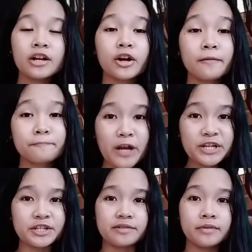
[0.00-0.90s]

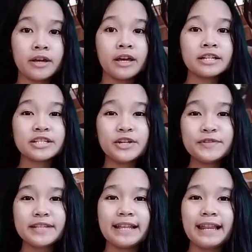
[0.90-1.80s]
Compression.
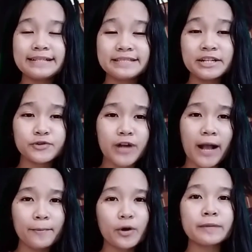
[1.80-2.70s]
Use an elastic
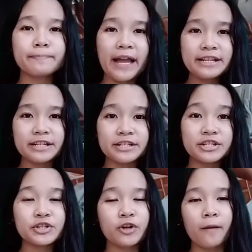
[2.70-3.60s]
wrap or
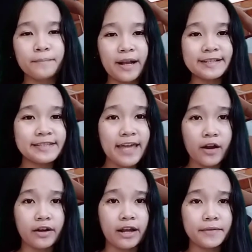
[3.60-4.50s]
bandage to compress the
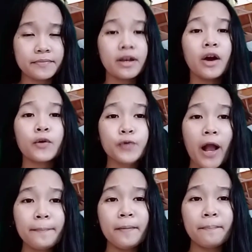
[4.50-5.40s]
area.
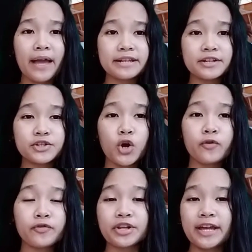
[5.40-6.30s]
Wrap a bandage
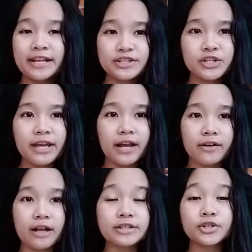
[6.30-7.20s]
over the injured
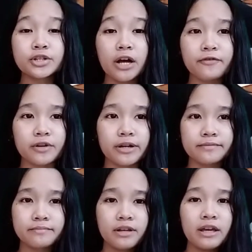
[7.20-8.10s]
area to cover
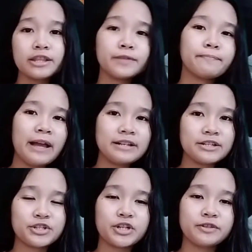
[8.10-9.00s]
it. The
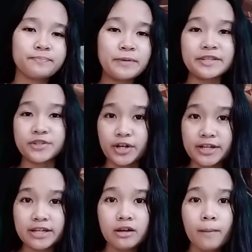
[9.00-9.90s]
bandage should be
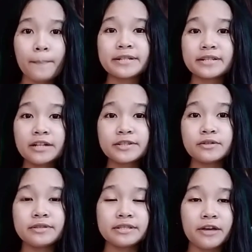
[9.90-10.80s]
sturdy, but not
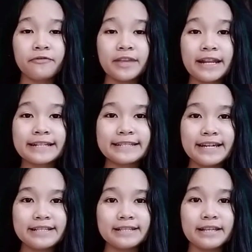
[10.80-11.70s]
so stiff that it
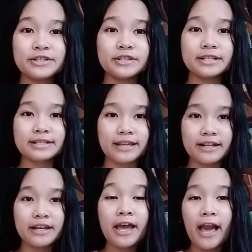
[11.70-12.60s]
digs into the
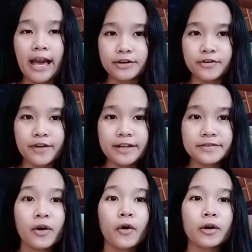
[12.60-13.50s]
skin,
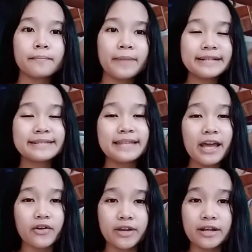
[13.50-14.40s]
aggravates, or makes the
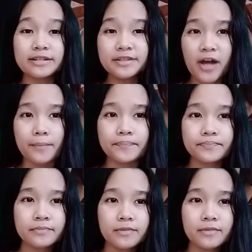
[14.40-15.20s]
area numb.